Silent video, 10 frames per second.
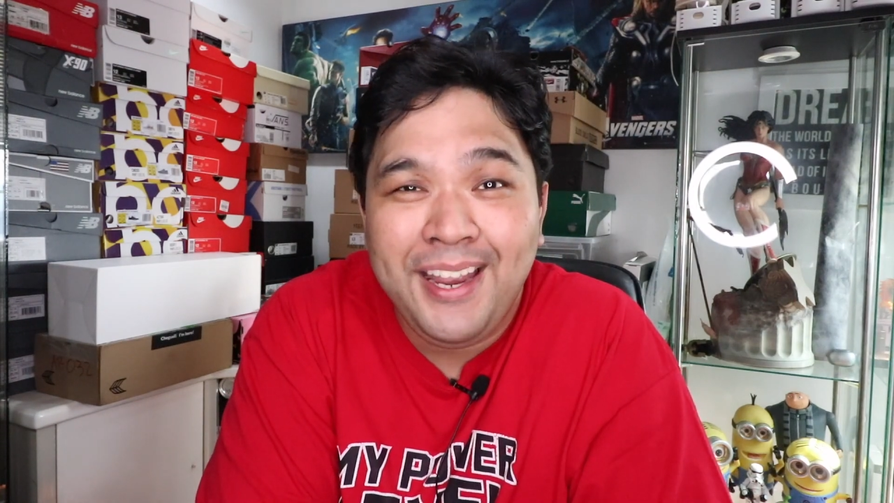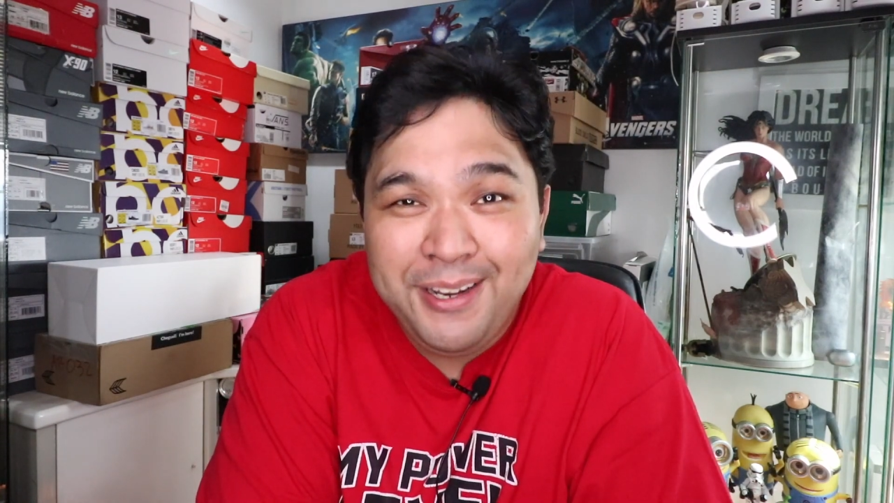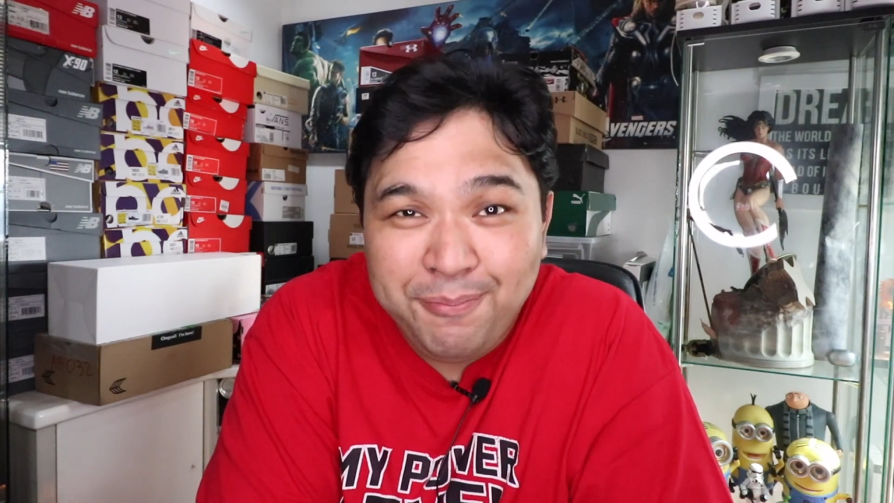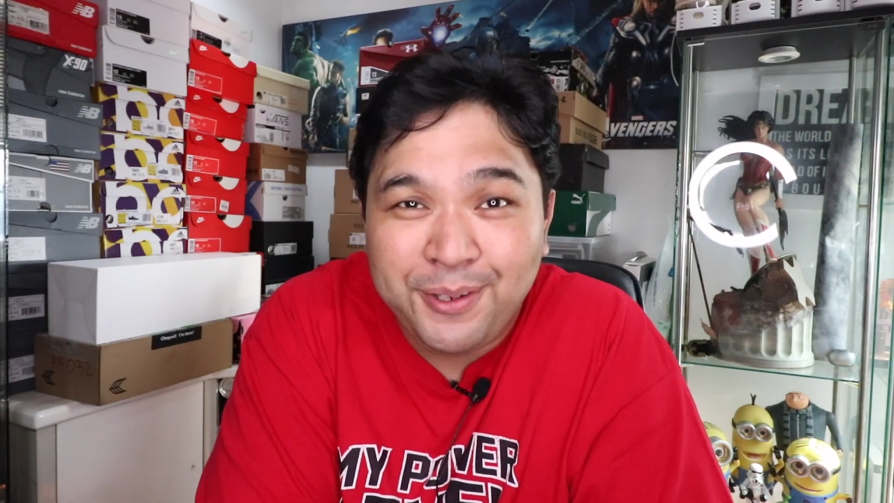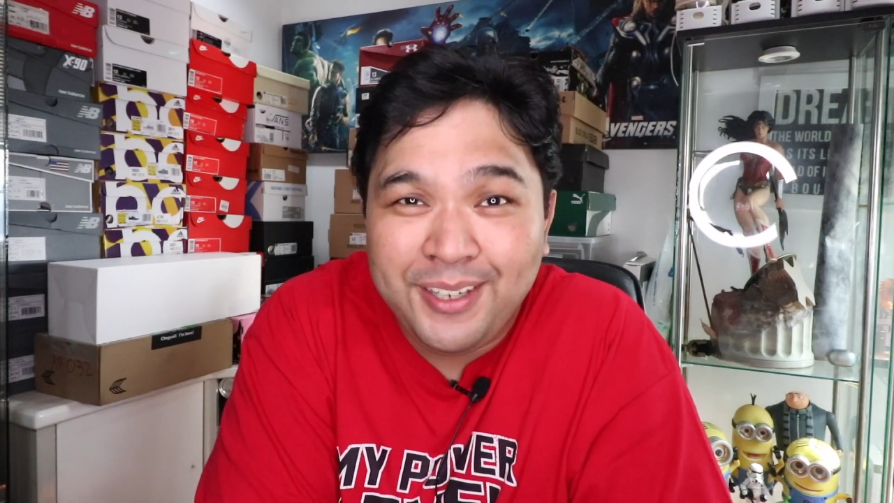
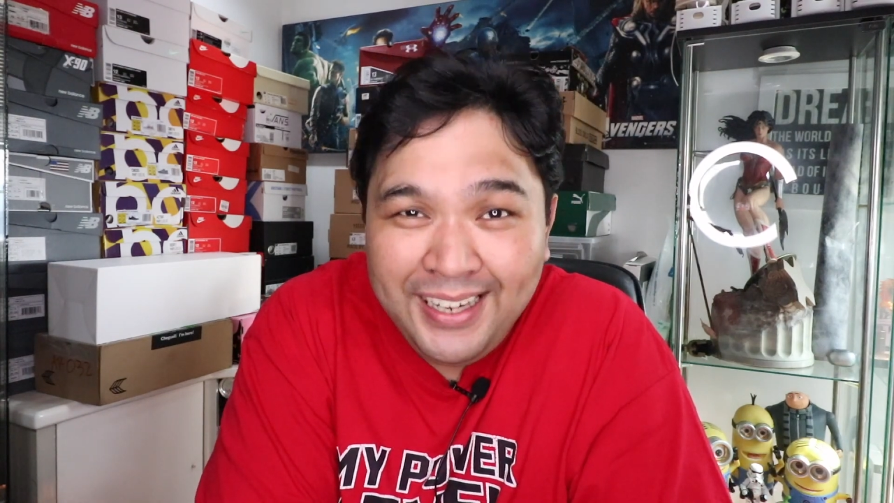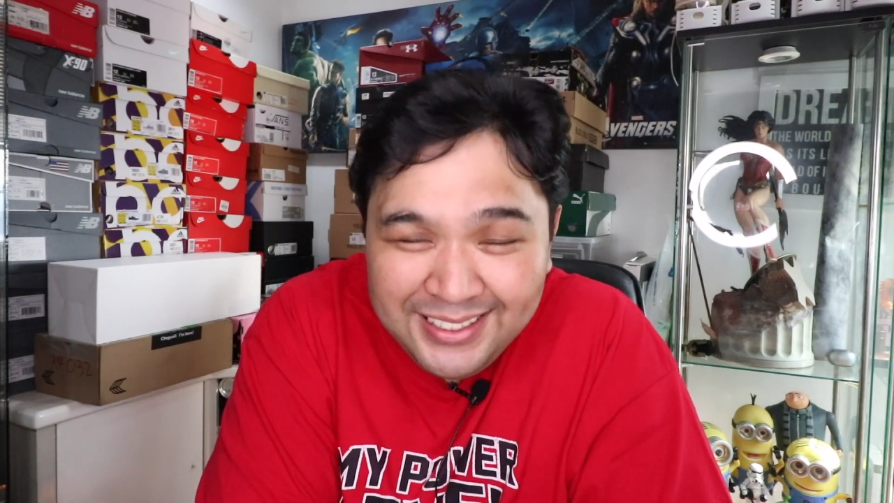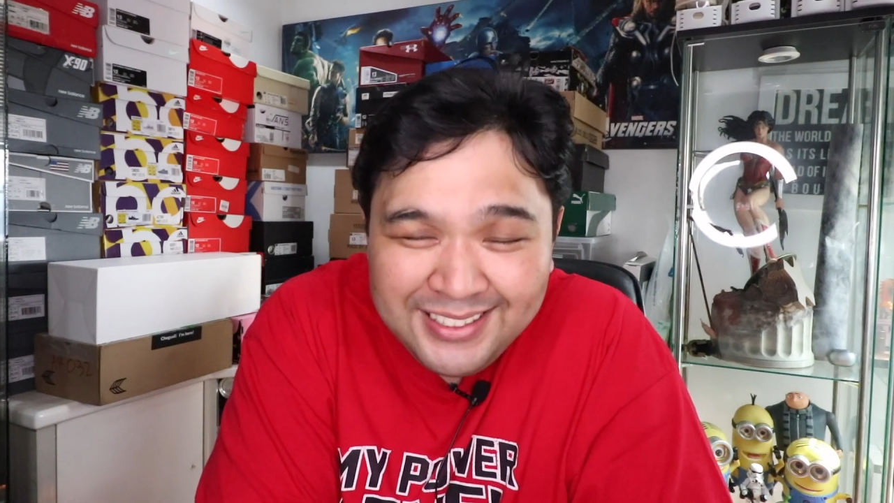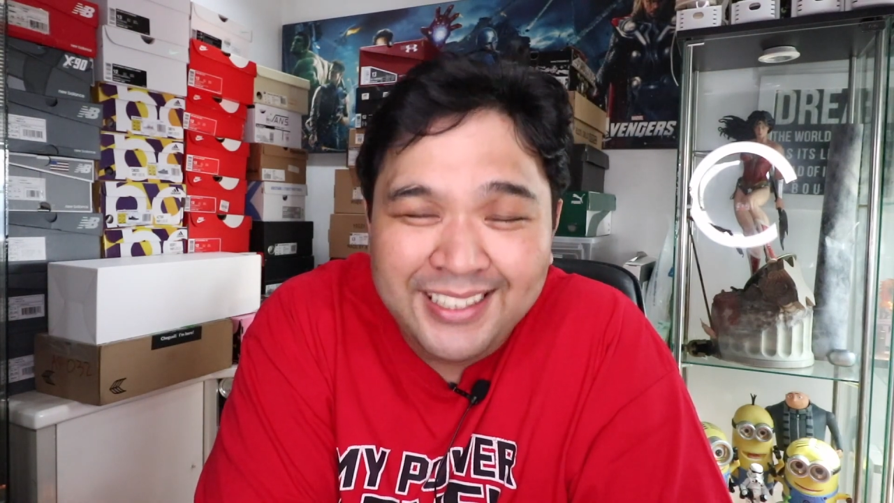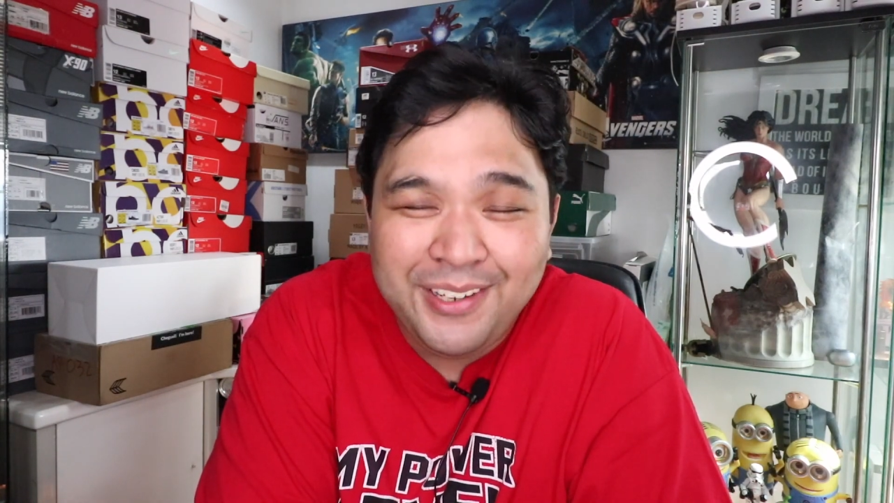kind of
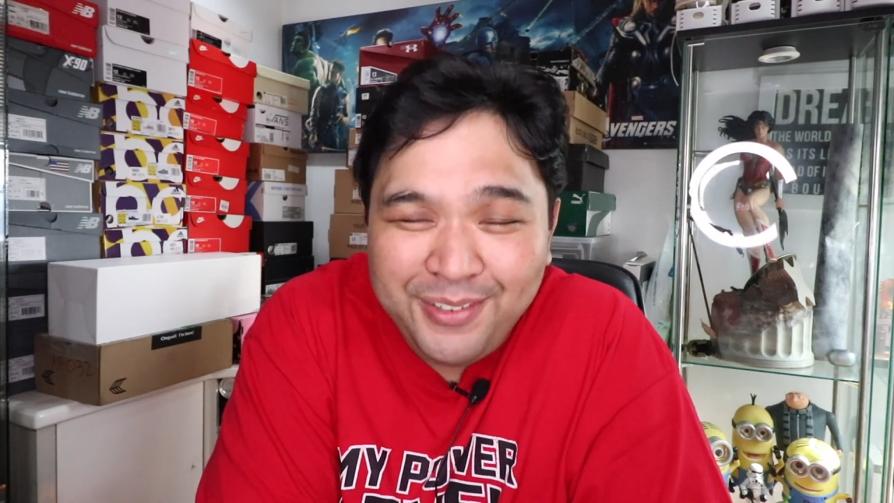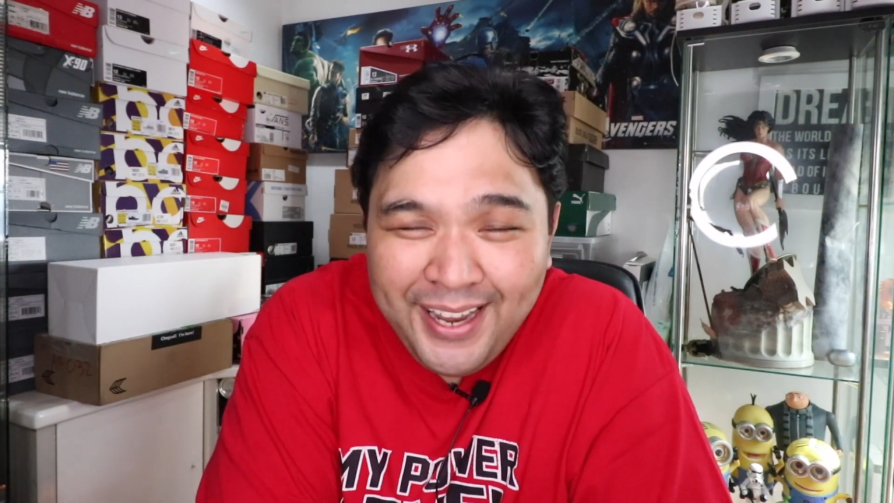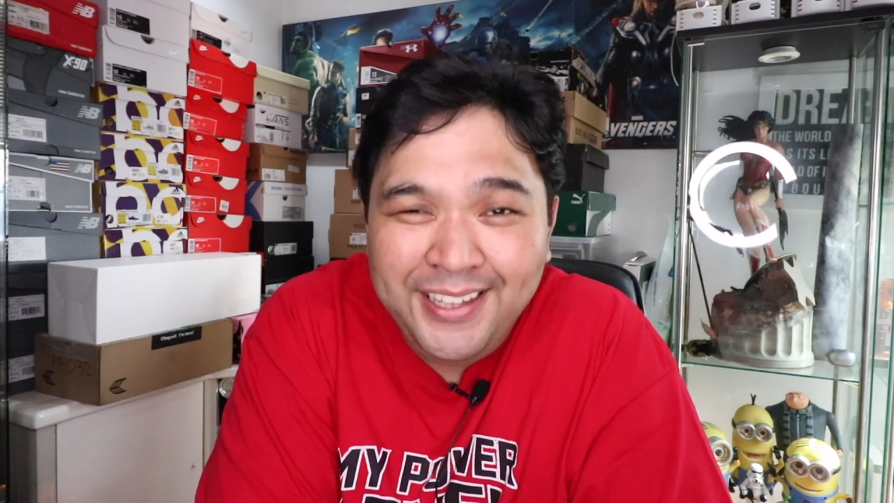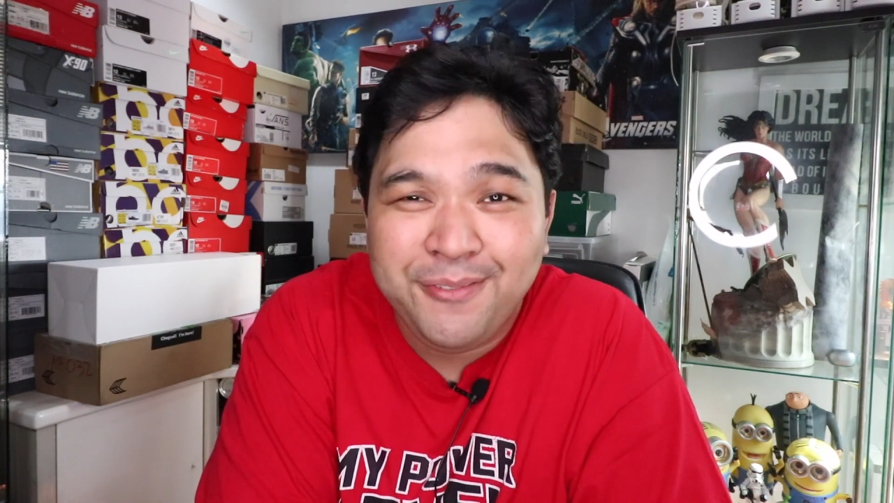progressed and I've kind